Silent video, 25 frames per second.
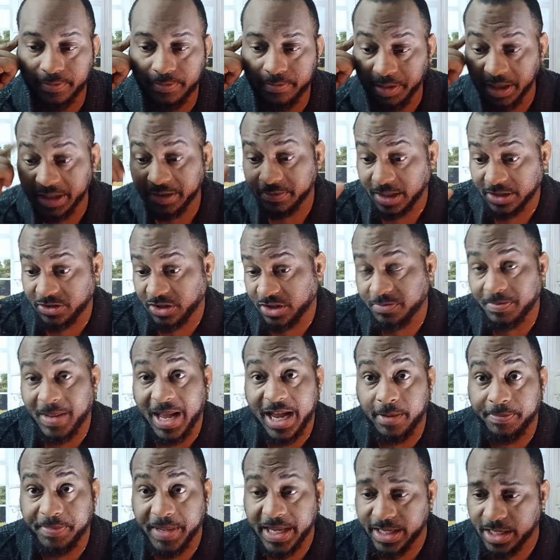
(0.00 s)
But that's just
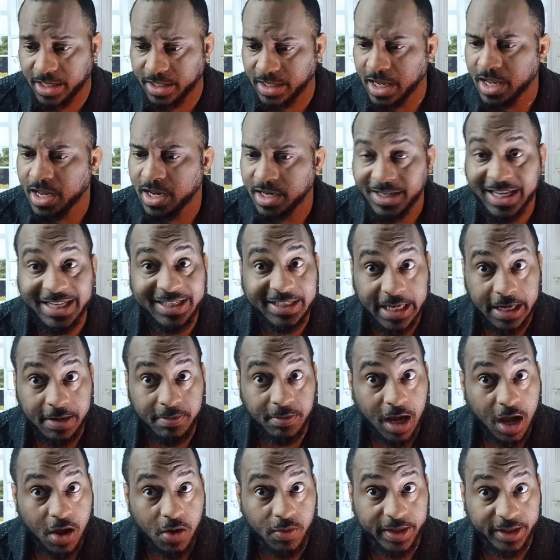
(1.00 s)
my opinion. Let's keep
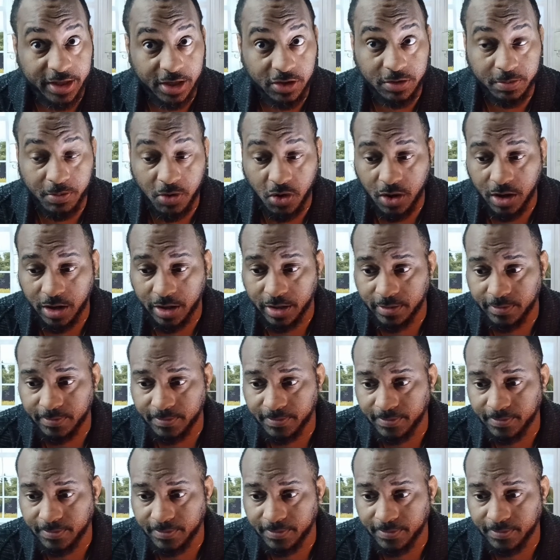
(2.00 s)
going. There's more.